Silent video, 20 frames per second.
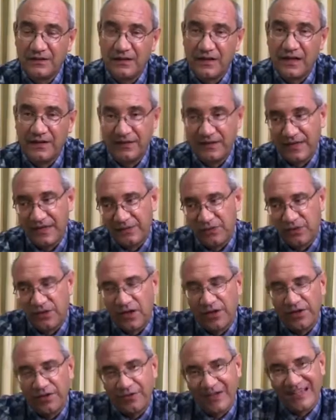and, and you
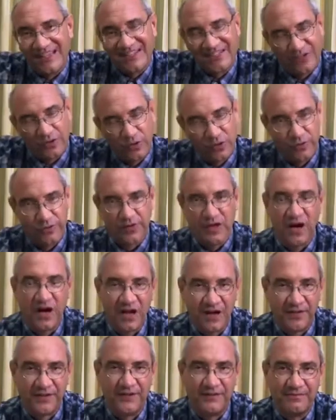kind of exclude
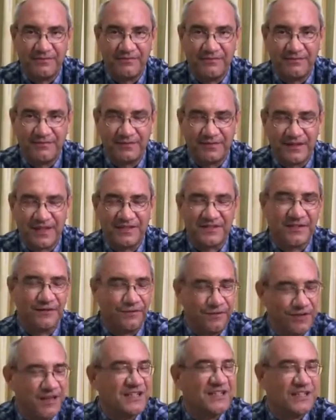God, that's a
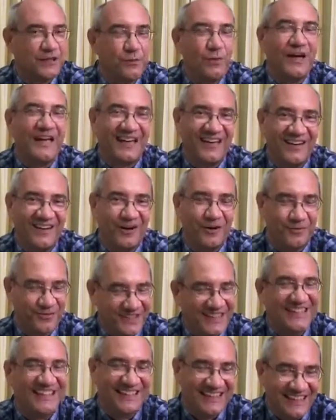fleshy way of
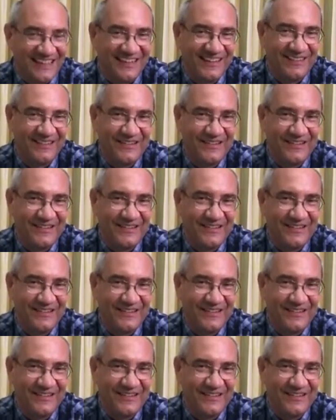thinking.